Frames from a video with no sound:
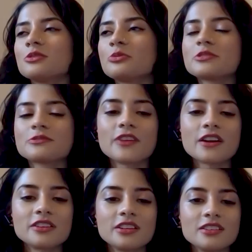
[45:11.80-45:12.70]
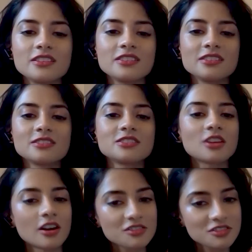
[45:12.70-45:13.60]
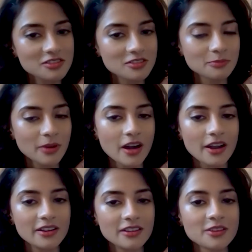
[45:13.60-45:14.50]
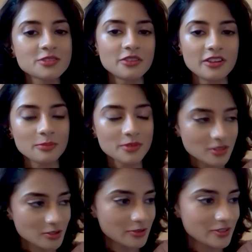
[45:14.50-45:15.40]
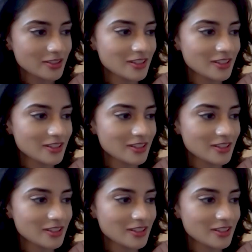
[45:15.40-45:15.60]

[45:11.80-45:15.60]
was very touched by a certain episode,